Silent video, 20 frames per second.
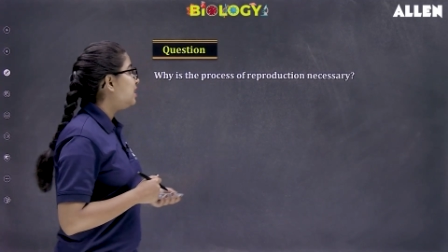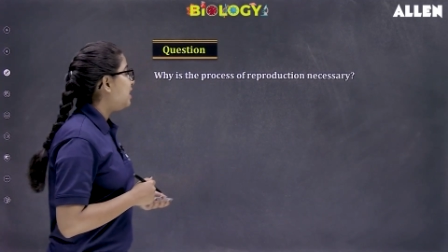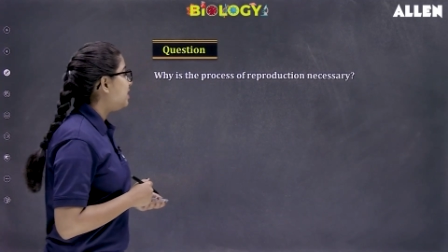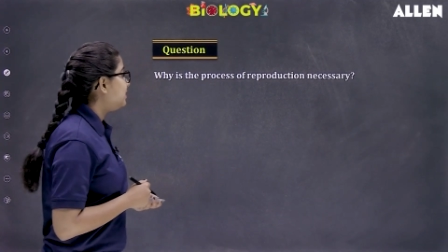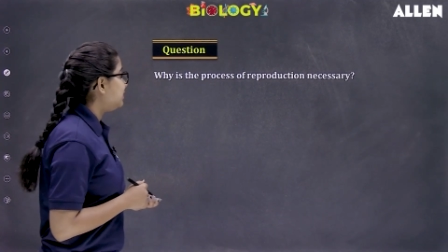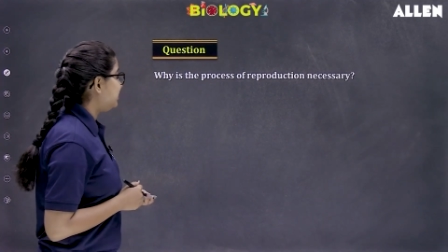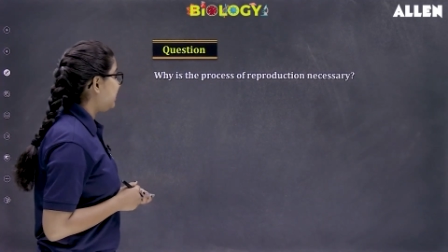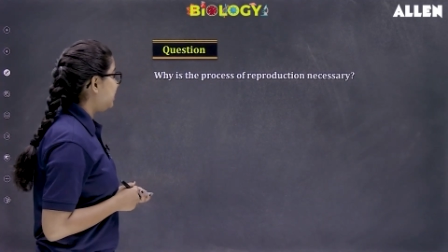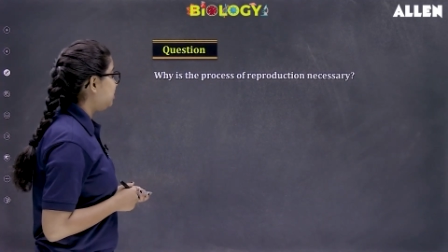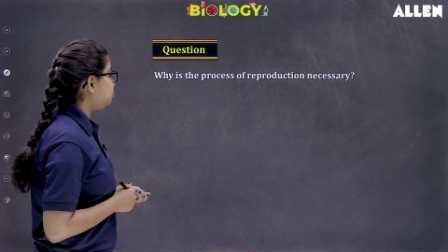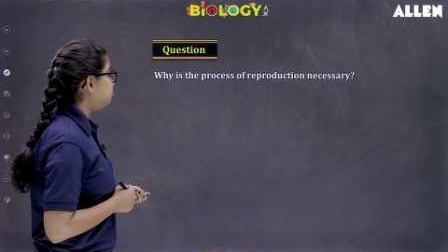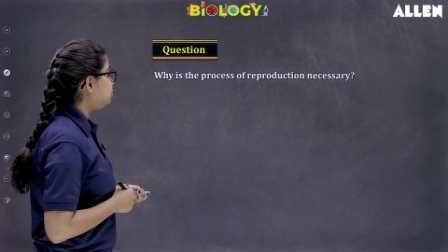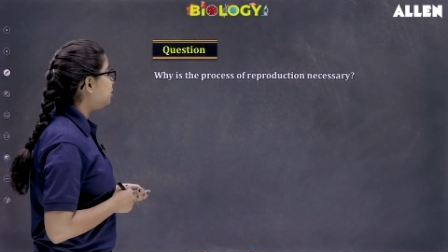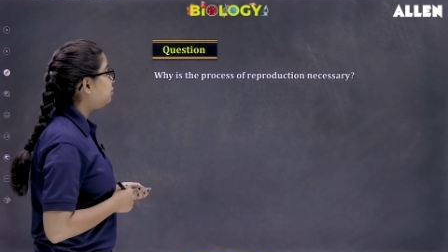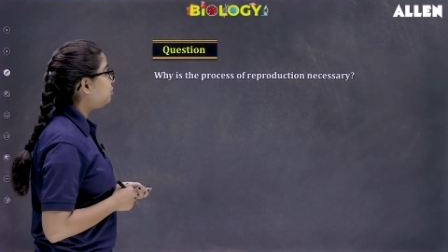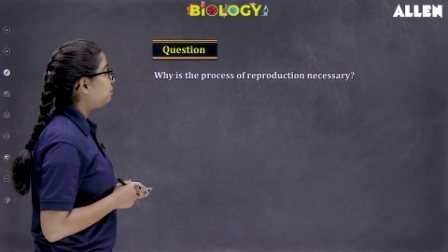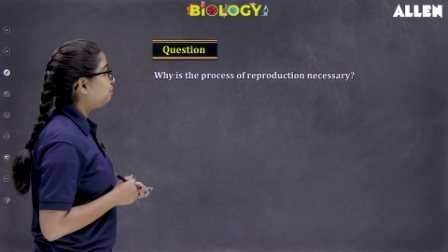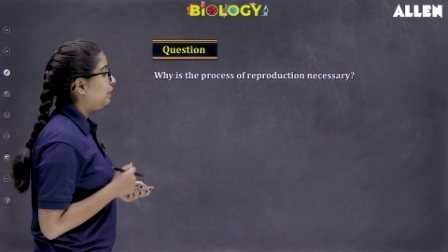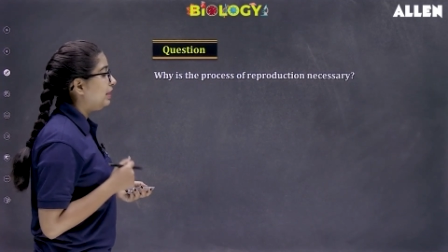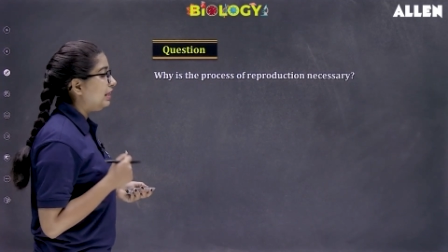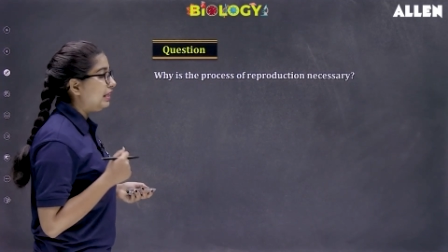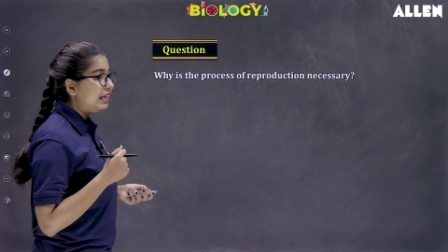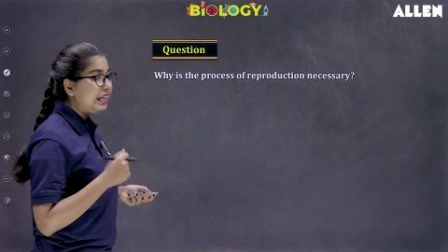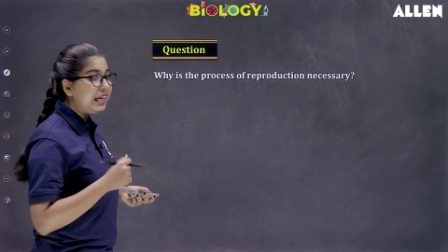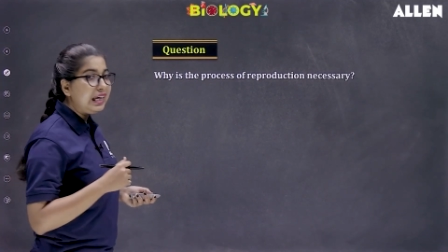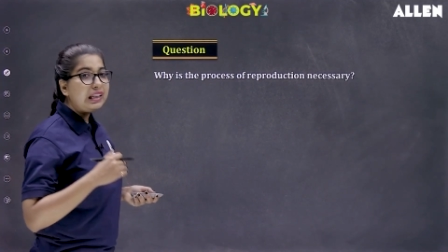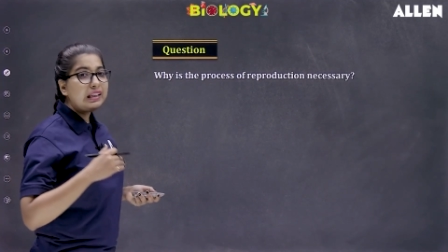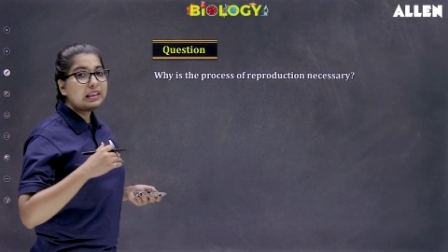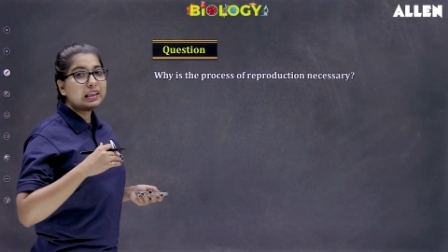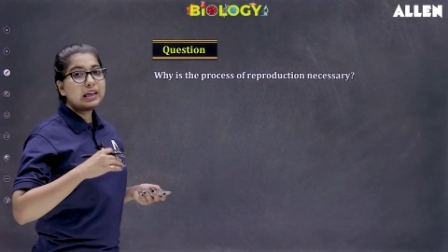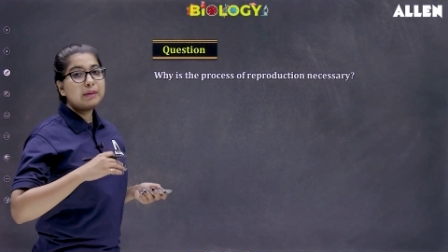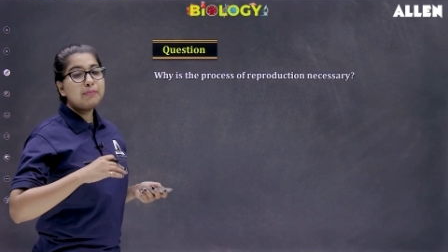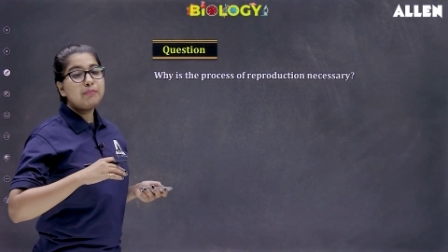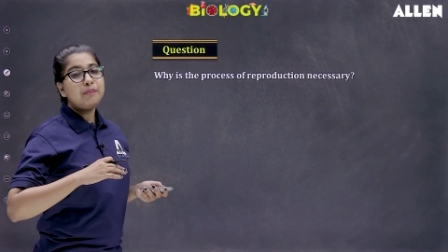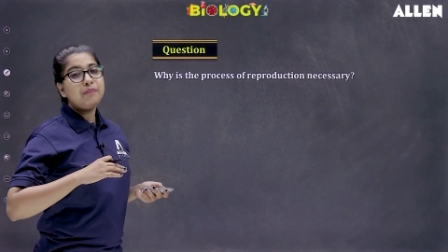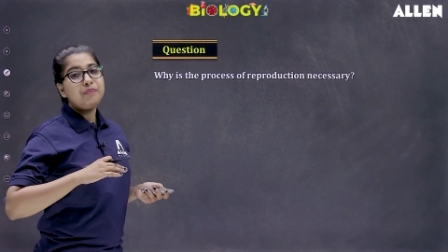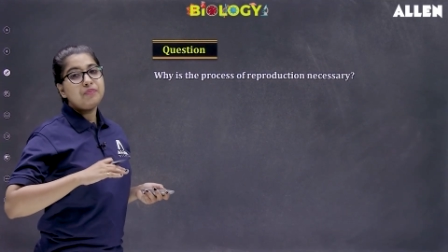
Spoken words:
essential to maintain the